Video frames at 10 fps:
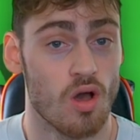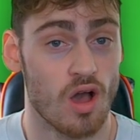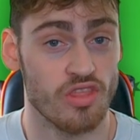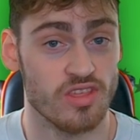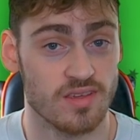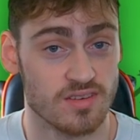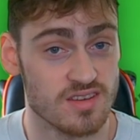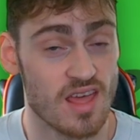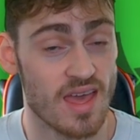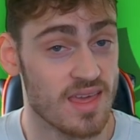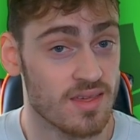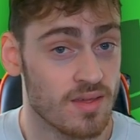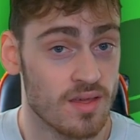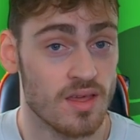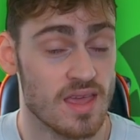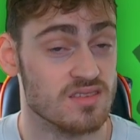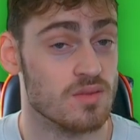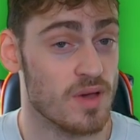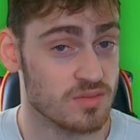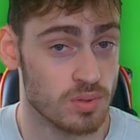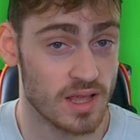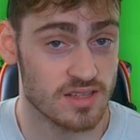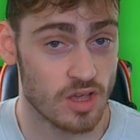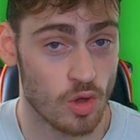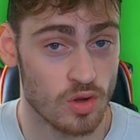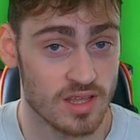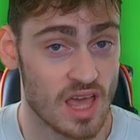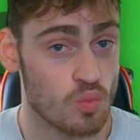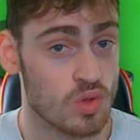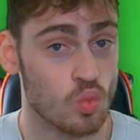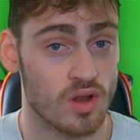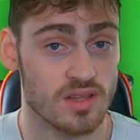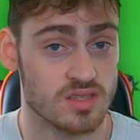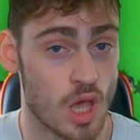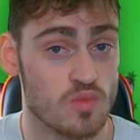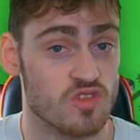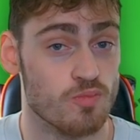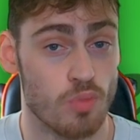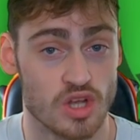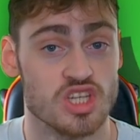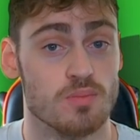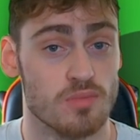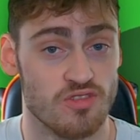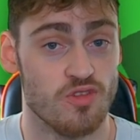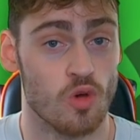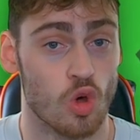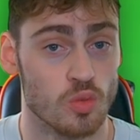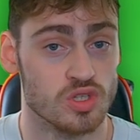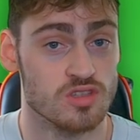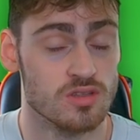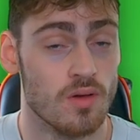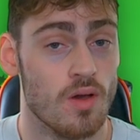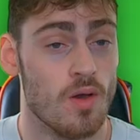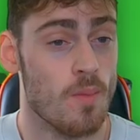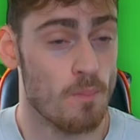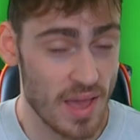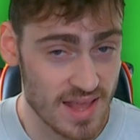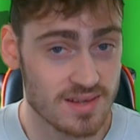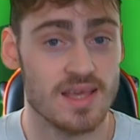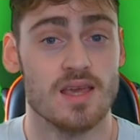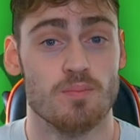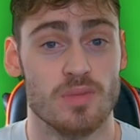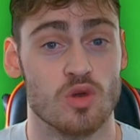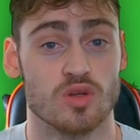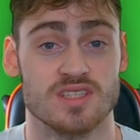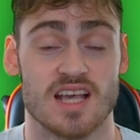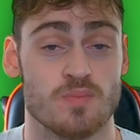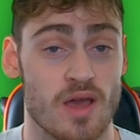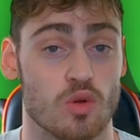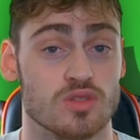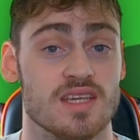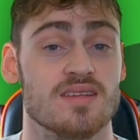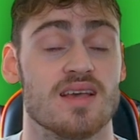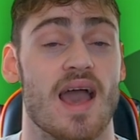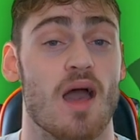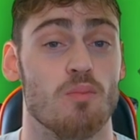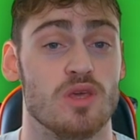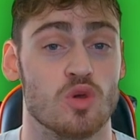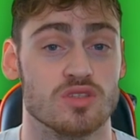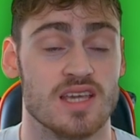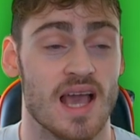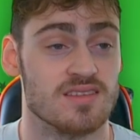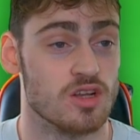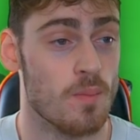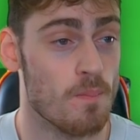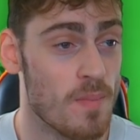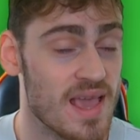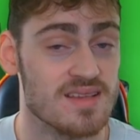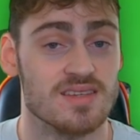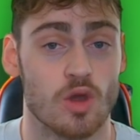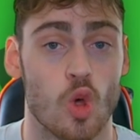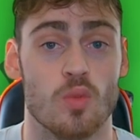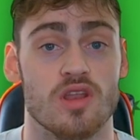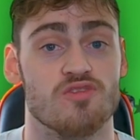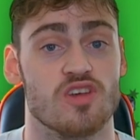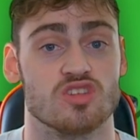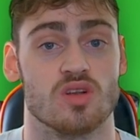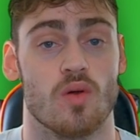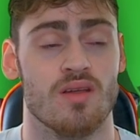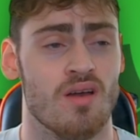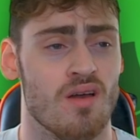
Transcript: I think Ndeye is the best player to own in game week 1 in terms of budget midfield options, mainly because he has penalties and because he has an amazing opening fixture run.